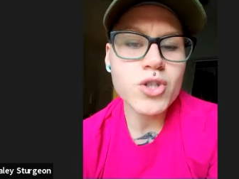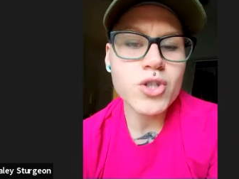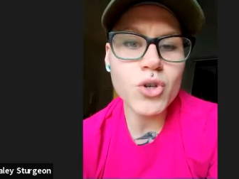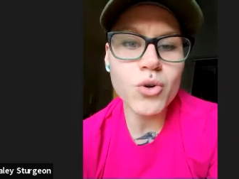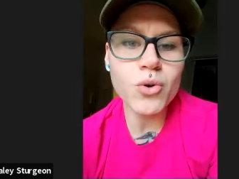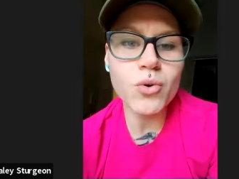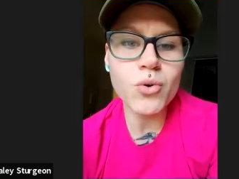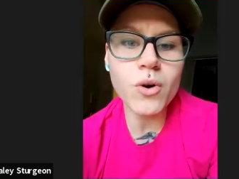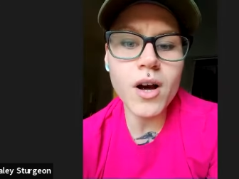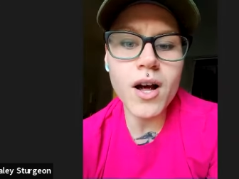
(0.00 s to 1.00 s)

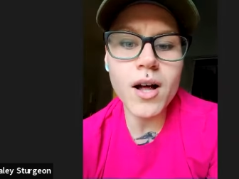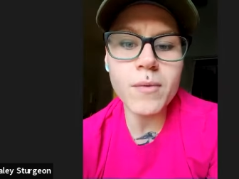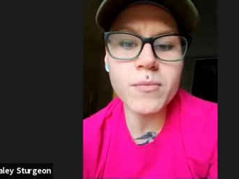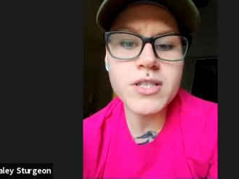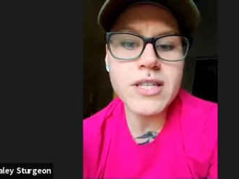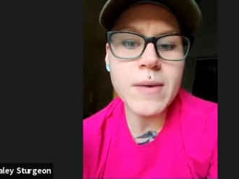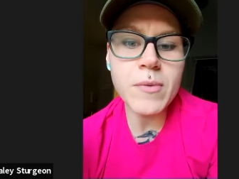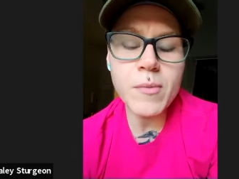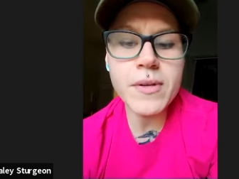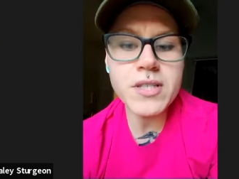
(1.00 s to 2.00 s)
to um, just keep
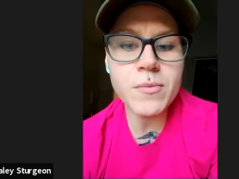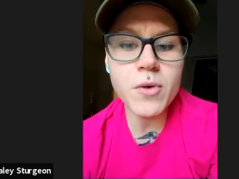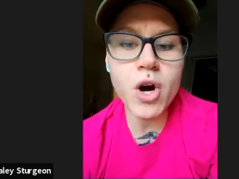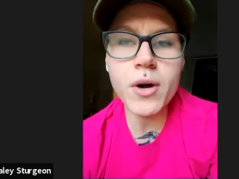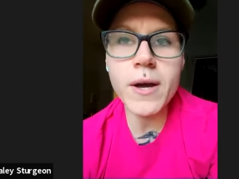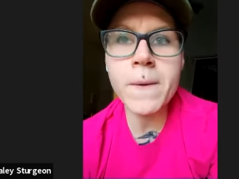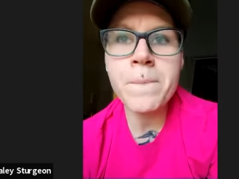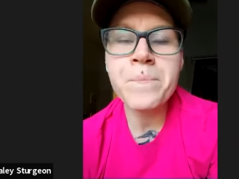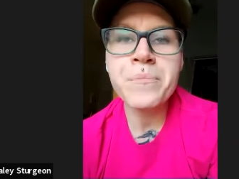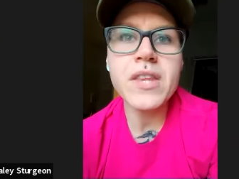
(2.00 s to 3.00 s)
the momentum going?
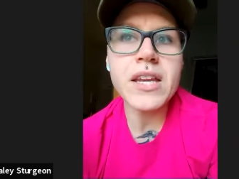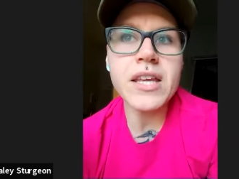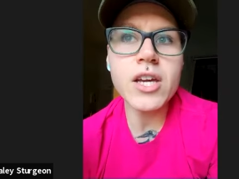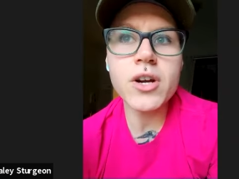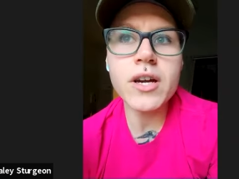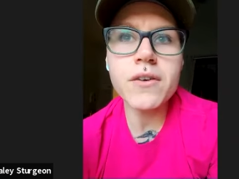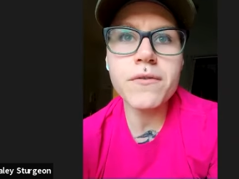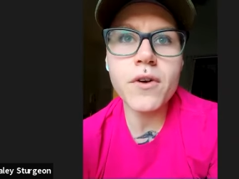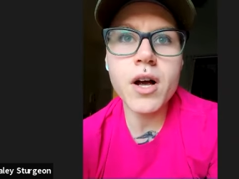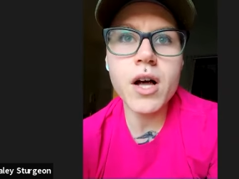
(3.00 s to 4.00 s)
then hearing
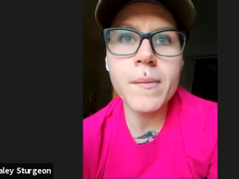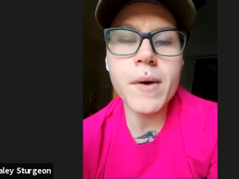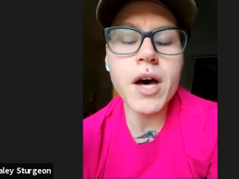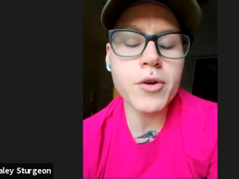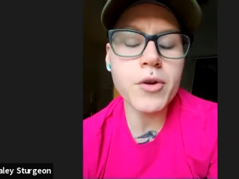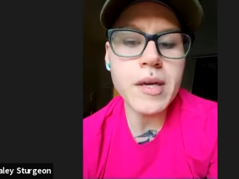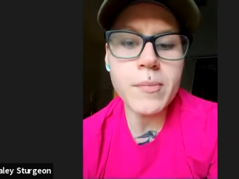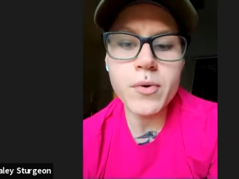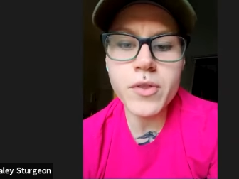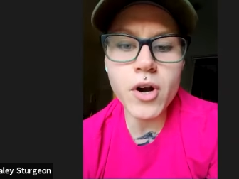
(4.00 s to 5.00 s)
from other
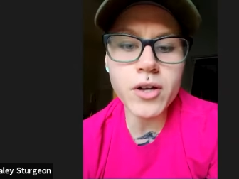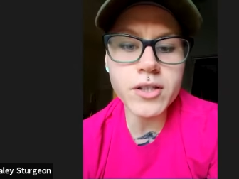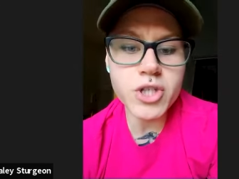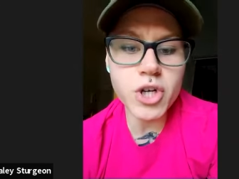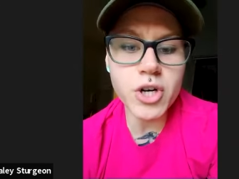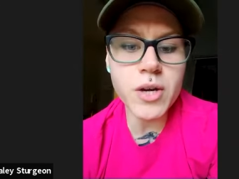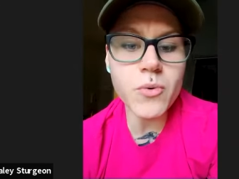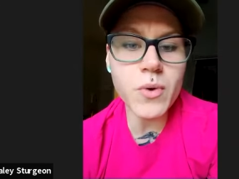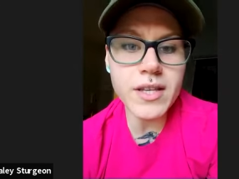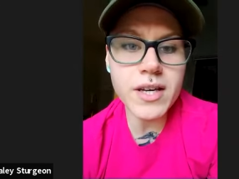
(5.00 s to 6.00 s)
people that are on this journey
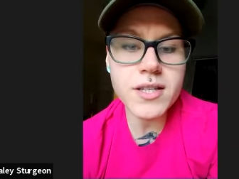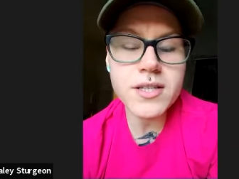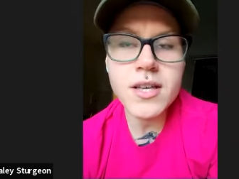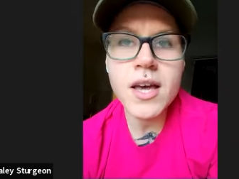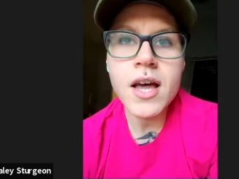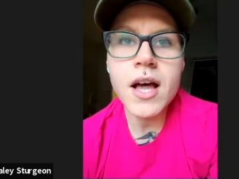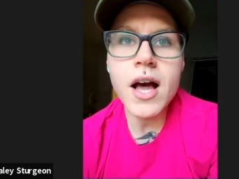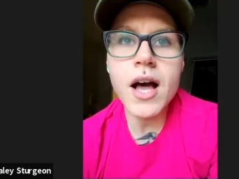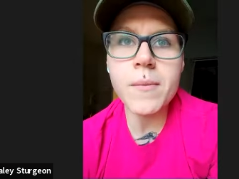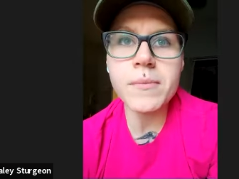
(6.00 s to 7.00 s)
with us
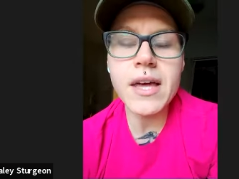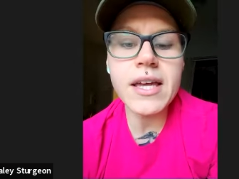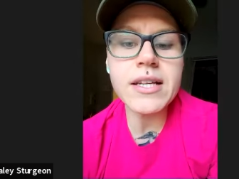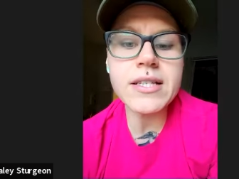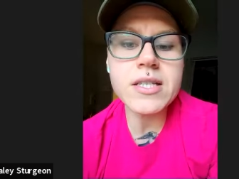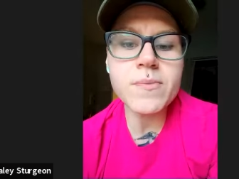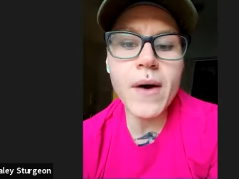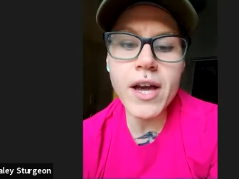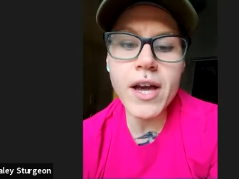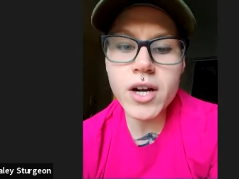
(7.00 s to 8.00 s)
um, that can
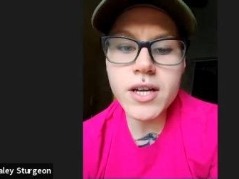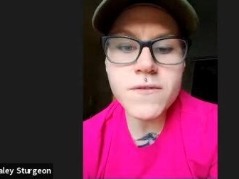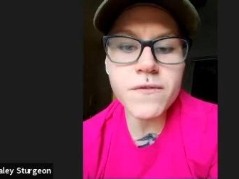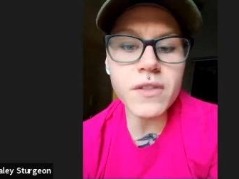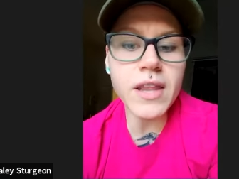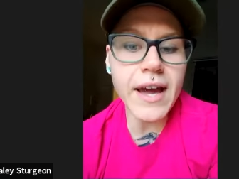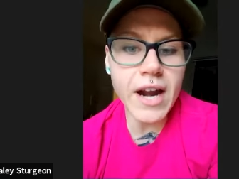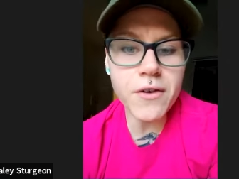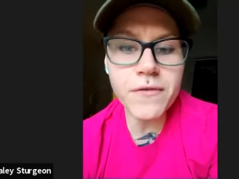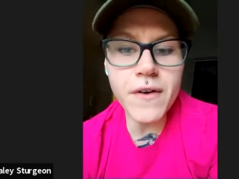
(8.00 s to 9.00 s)
inspire us, light
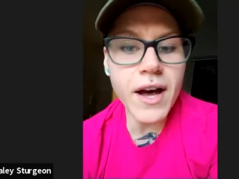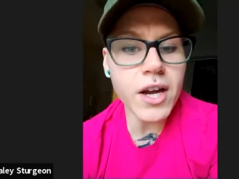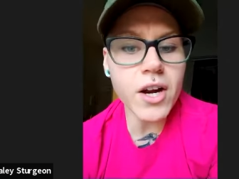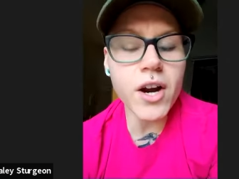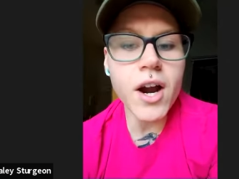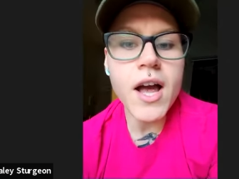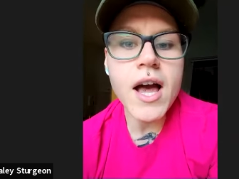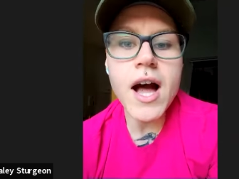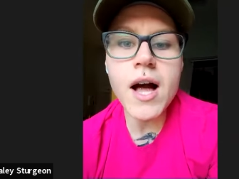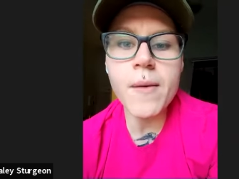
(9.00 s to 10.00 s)
our fire
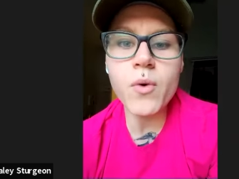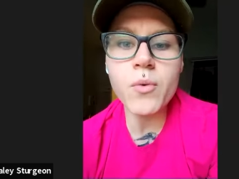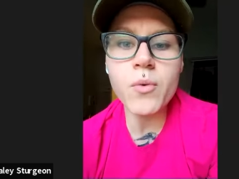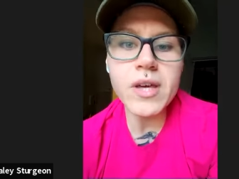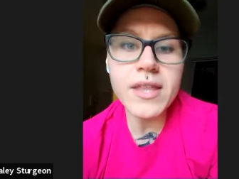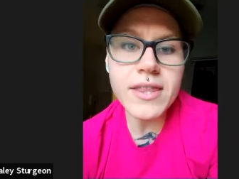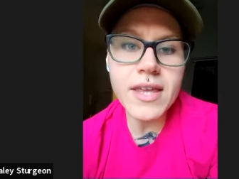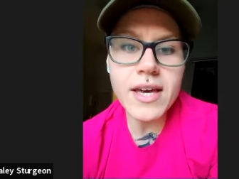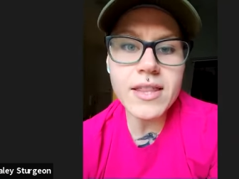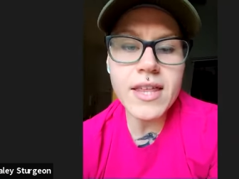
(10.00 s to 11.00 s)
um, when we
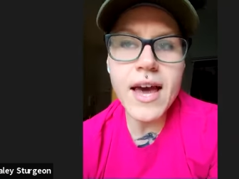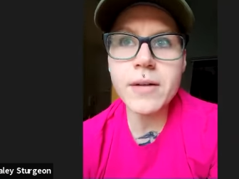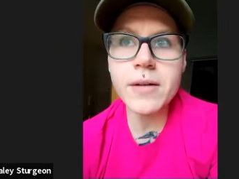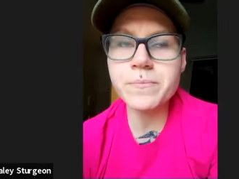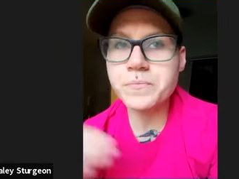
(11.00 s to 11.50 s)
think that